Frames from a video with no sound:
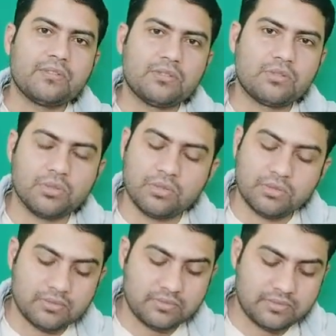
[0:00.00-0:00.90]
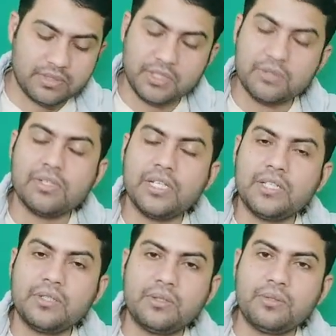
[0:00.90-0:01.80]
so you
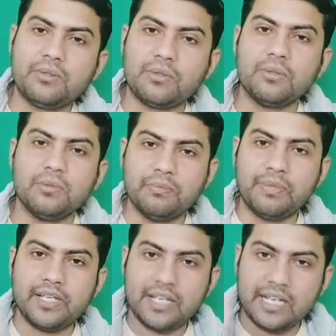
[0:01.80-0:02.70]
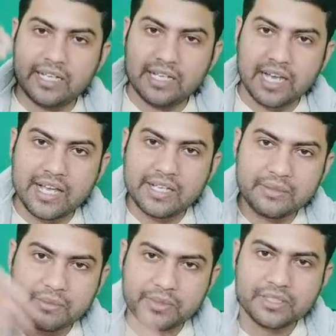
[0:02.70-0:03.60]
need to be in
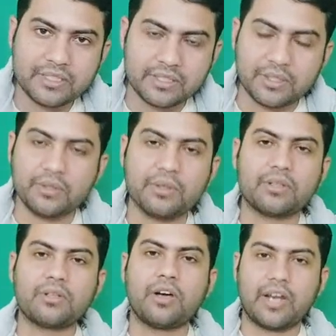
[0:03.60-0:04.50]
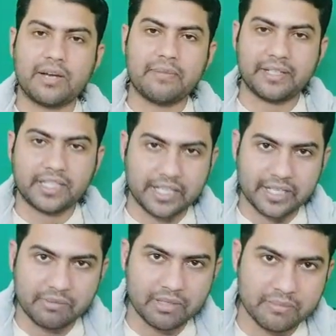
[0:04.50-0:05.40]
line with your current banking
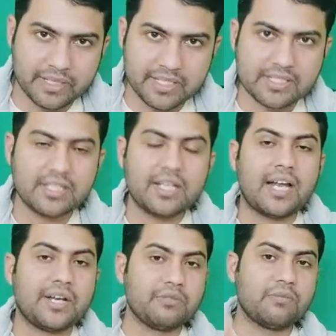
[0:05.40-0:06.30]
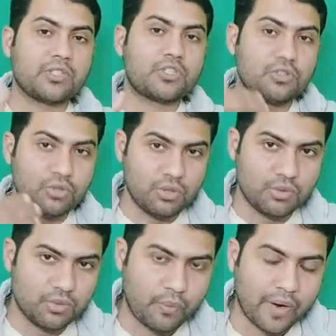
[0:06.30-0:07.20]
developments, and you must know
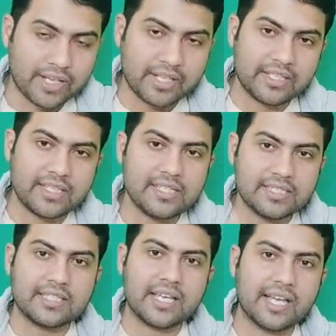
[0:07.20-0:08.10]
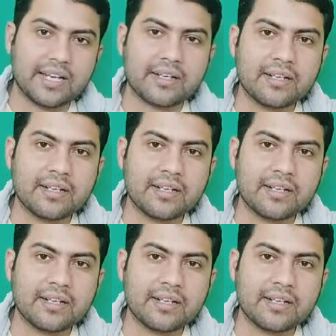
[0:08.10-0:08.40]
what is there,